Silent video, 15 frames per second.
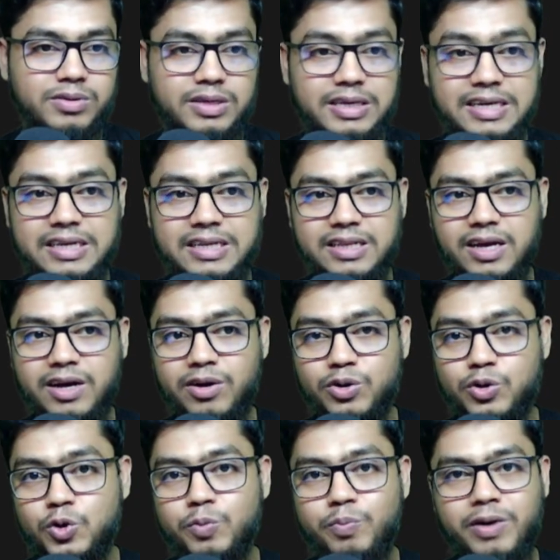in our
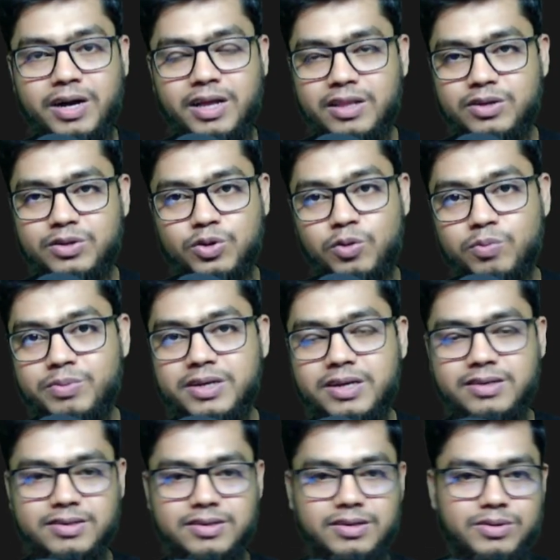Copilot or
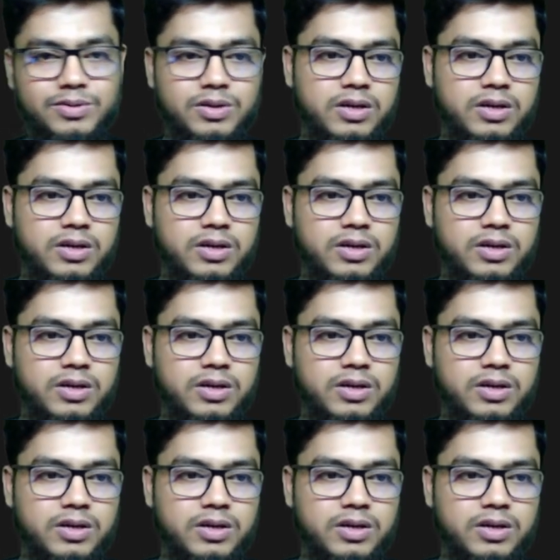VS Code.